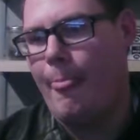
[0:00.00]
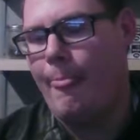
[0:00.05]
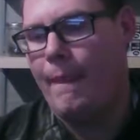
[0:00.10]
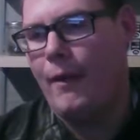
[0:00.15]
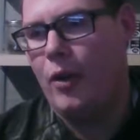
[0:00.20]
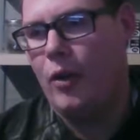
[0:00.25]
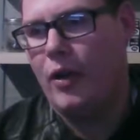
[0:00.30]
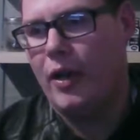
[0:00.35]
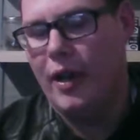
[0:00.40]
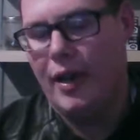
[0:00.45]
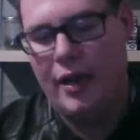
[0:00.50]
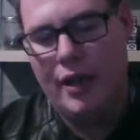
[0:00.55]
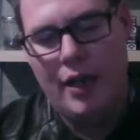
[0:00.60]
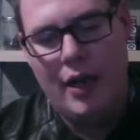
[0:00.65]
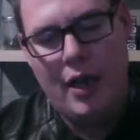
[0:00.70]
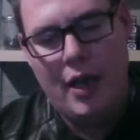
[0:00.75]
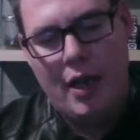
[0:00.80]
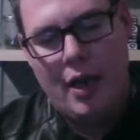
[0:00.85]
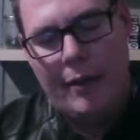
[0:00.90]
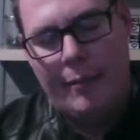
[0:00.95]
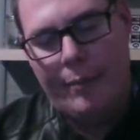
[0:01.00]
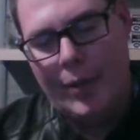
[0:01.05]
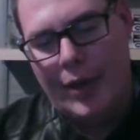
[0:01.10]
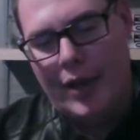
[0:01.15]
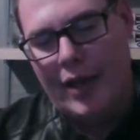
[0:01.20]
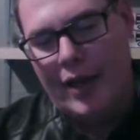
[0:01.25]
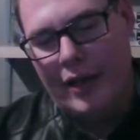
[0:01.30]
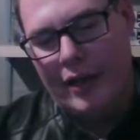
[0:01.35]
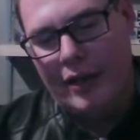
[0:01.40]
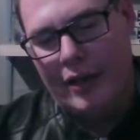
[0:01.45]
Okay.
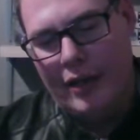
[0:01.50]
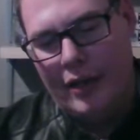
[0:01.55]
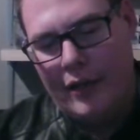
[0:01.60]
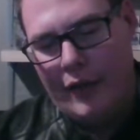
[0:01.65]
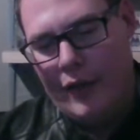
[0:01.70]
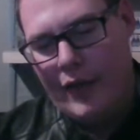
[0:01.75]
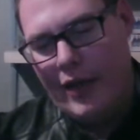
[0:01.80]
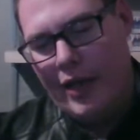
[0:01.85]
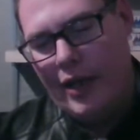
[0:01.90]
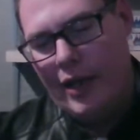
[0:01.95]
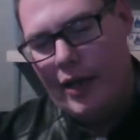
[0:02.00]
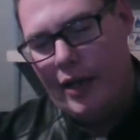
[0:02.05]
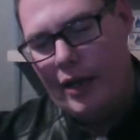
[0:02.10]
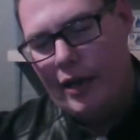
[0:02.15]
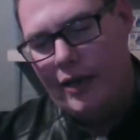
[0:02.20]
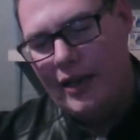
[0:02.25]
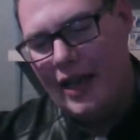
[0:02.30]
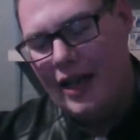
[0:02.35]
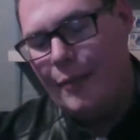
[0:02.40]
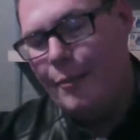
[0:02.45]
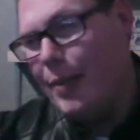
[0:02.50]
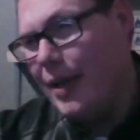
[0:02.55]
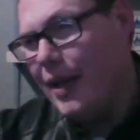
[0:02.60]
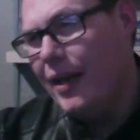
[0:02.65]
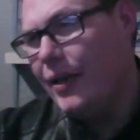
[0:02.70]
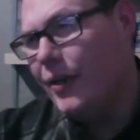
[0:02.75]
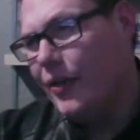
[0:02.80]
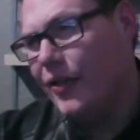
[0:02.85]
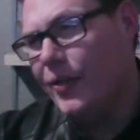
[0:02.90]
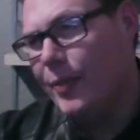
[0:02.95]
But the Knight of
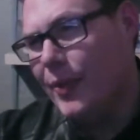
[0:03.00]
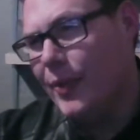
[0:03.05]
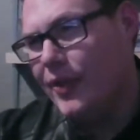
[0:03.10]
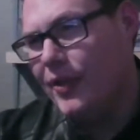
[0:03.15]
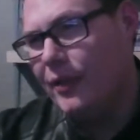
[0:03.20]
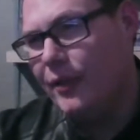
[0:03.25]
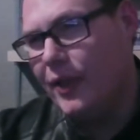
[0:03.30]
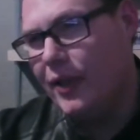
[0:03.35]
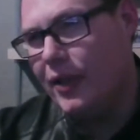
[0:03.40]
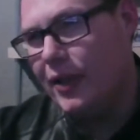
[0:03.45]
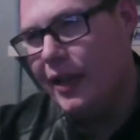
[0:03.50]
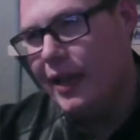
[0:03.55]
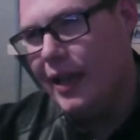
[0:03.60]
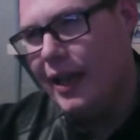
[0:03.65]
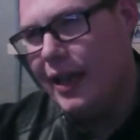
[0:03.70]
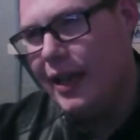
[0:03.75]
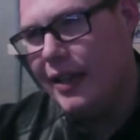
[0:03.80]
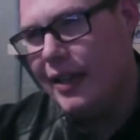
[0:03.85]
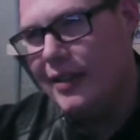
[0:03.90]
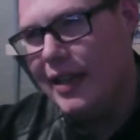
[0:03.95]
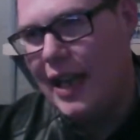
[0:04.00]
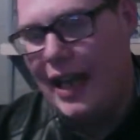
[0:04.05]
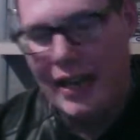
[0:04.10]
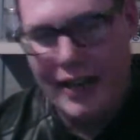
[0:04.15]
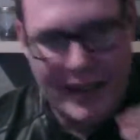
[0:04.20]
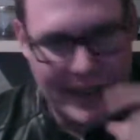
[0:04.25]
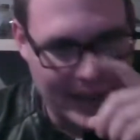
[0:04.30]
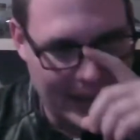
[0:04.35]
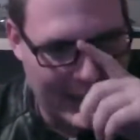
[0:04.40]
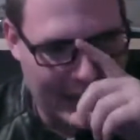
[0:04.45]
Pentacles specifically is, I
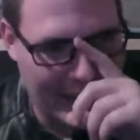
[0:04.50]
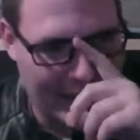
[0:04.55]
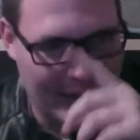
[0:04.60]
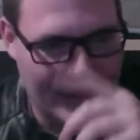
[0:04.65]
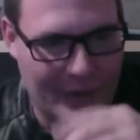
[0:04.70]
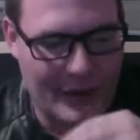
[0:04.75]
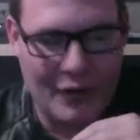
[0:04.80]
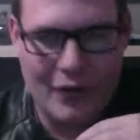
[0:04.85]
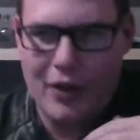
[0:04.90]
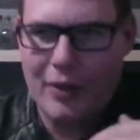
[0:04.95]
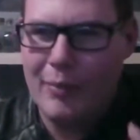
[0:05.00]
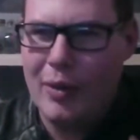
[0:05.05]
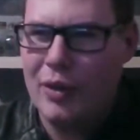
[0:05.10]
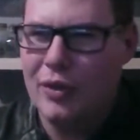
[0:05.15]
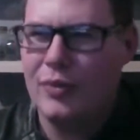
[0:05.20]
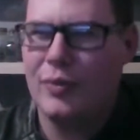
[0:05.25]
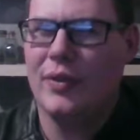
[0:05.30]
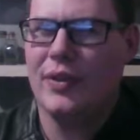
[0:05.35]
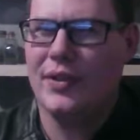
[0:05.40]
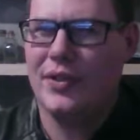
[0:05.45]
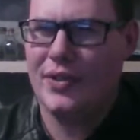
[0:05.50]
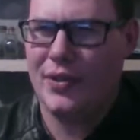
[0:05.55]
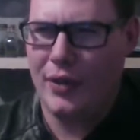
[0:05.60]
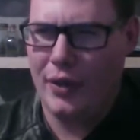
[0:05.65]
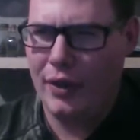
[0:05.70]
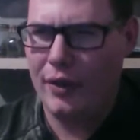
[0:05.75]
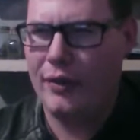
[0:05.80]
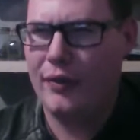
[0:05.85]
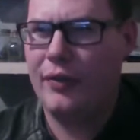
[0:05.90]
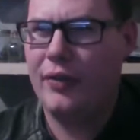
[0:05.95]
think, they're the most
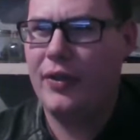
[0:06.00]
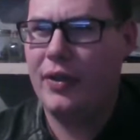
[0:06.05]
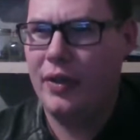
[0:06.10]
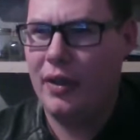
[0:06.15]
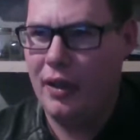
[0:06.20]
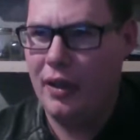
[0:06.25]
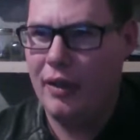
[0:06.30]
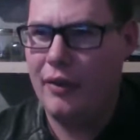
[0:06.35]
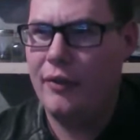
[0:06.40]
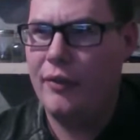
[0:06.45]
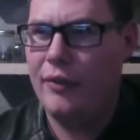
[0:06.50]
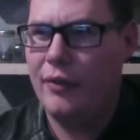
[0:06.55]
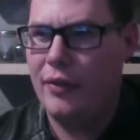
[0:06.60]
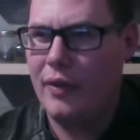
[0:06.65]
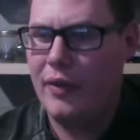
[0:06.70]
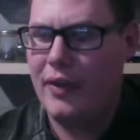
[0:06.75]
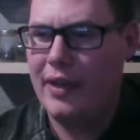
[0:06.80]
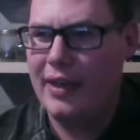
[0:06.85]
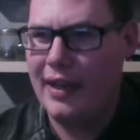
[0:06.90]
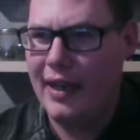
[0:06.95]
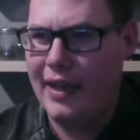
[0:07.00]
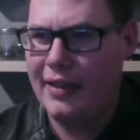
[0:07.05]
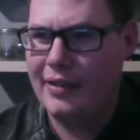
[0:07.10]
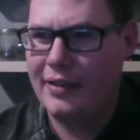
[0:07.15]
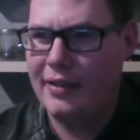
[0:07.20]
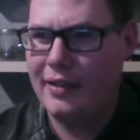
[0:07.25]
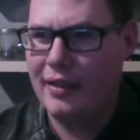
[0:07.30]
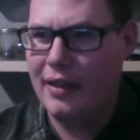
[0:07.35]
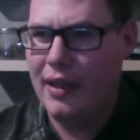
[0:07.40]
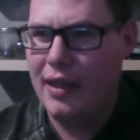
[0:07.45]
reserved of the
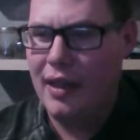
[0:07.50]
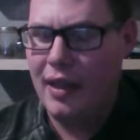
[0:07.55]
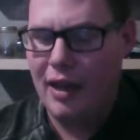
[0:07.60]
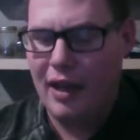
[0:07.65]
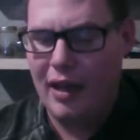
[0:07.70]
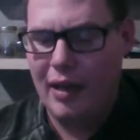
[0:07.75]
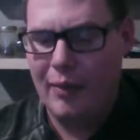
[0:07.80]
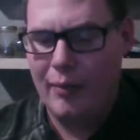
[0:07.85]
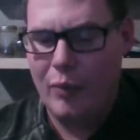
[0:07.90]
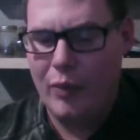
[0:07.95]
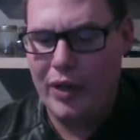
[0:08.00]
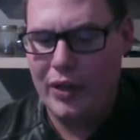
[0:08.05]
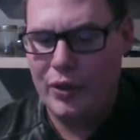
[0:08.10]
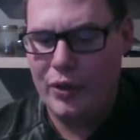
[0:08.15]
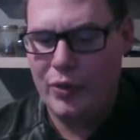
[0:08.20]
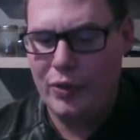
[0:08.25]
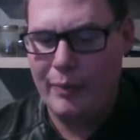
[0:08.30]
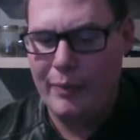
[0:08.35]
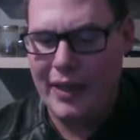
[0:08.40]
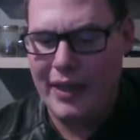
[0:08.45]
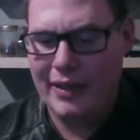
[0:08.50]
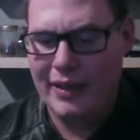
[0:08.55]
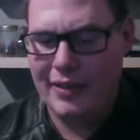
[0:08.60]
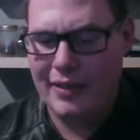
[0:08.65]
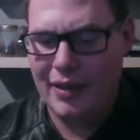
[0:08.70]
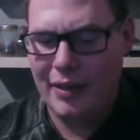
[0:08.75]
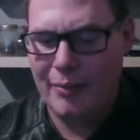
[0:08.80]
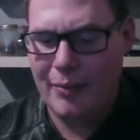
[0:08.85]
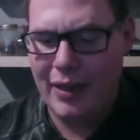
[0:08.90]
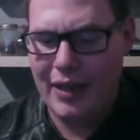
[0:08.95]
knights, which would mean
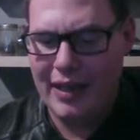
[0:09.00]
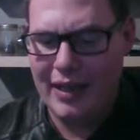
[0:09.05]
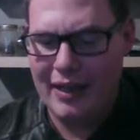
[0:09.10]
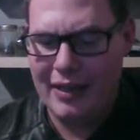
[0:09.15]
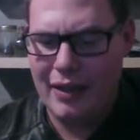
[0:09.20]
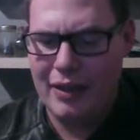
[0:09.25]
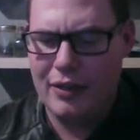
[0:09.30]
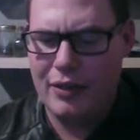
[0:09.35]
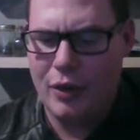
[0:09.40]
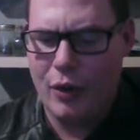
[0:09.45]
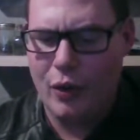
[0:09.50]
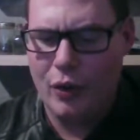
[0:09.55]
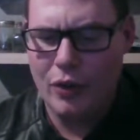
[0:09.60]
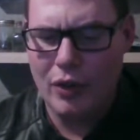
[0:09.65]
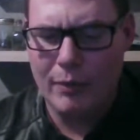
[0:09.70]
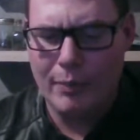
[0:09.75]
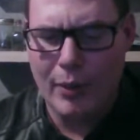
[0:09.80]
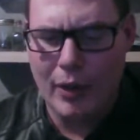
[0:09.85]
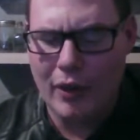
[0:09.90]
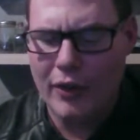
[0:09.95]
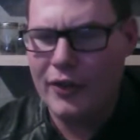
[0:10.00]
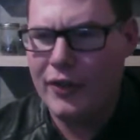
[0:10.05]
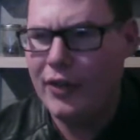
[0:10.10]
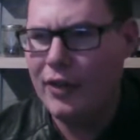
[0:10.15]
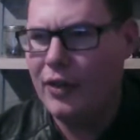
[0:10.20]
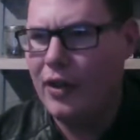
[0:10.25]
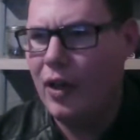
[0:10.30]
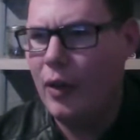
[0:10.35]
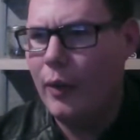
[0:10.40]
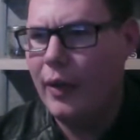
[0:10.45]
somebody, an older
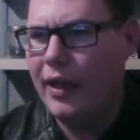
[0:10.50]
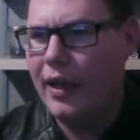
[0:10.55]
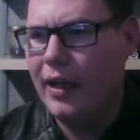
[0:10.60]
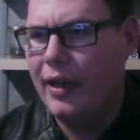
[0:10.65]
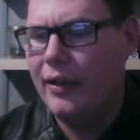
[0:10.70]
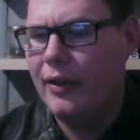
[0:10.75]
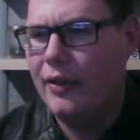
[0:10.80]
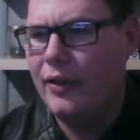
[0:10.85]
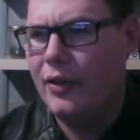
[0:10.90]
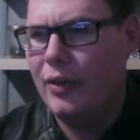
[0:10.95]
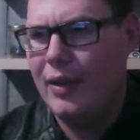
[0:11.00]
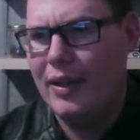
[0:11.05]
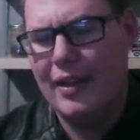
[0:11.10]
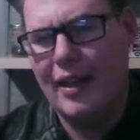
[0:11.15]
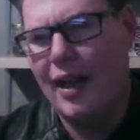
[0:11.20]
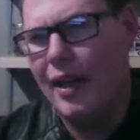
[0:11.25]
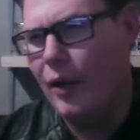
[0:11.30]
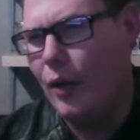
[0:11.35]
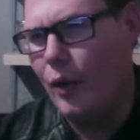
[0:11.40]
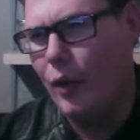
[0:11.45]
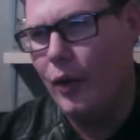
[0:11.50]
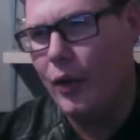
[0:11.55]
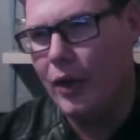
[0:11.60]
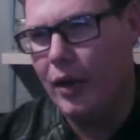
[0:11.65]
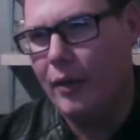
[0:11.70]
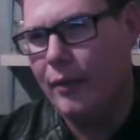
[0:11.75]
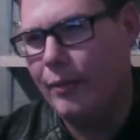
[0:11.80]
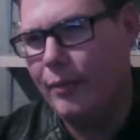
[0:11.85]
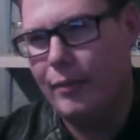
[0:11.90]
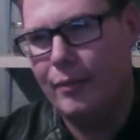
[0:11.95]
person going into, and not older